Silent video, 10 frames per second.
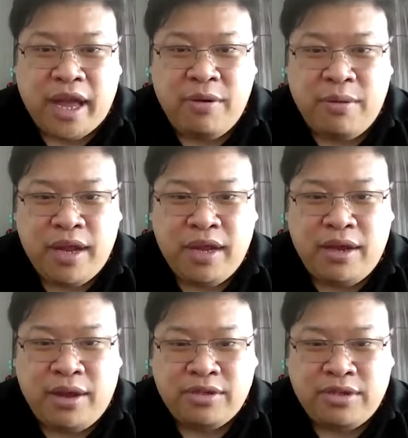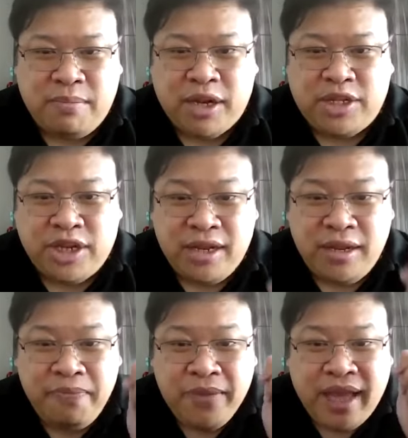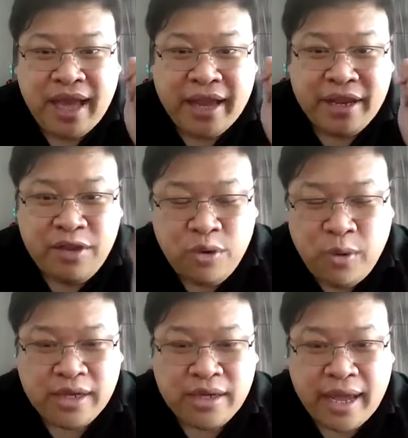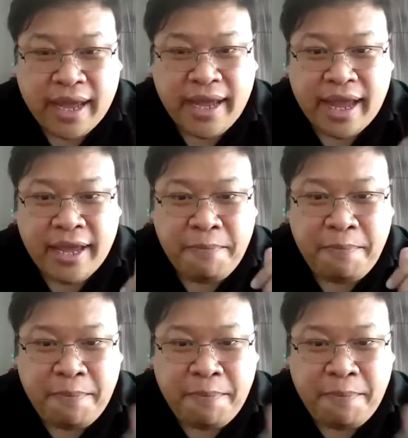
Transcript: anyone goes to the merchant and do a